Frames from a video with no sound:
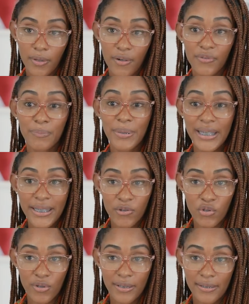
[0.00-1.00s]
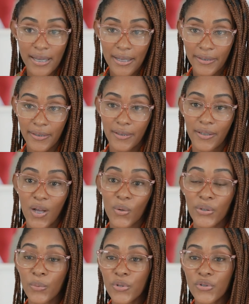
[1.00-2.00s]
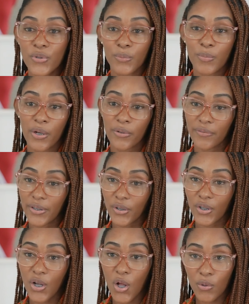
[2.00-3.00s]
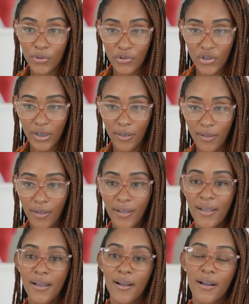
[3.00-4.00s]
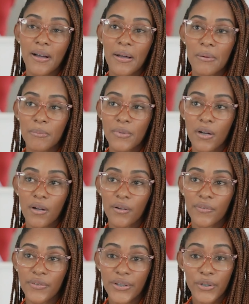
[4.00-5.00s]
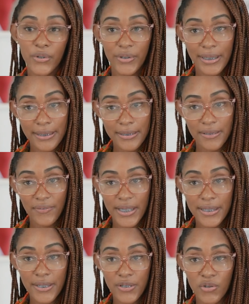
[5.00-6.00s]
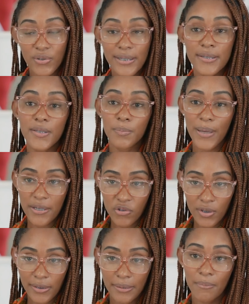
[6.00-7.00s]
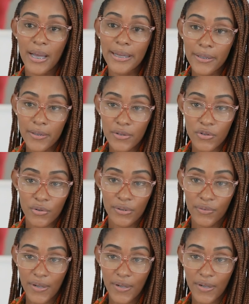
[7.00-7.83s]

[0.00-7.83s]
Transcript: of being Trinidadian, how they were so proud of their culture, of their creative industry, especially my industry,